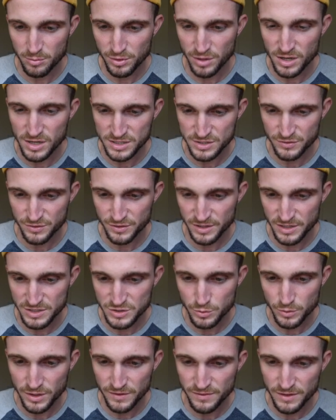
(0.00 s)
blocks for
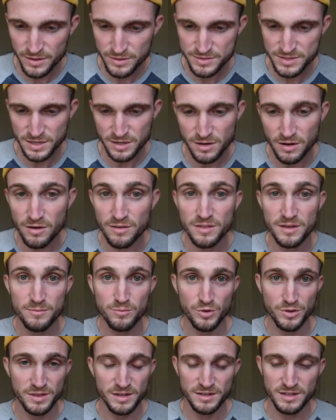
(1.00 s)
each one of those and call
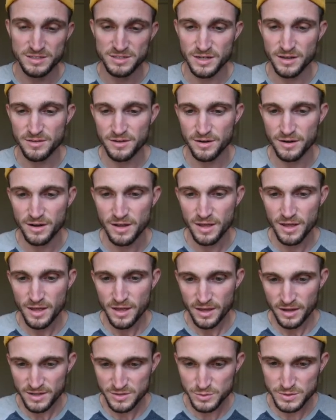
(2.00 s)
them within each other.
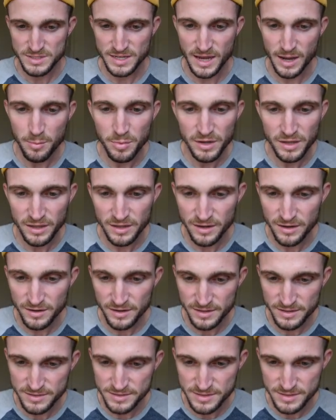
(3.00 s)
Because what's happening here
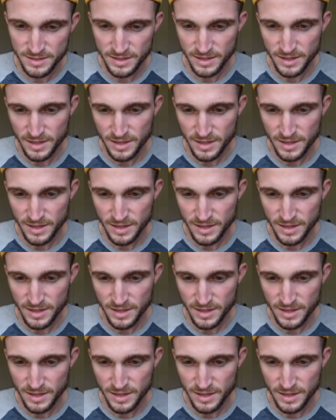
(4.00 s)
is,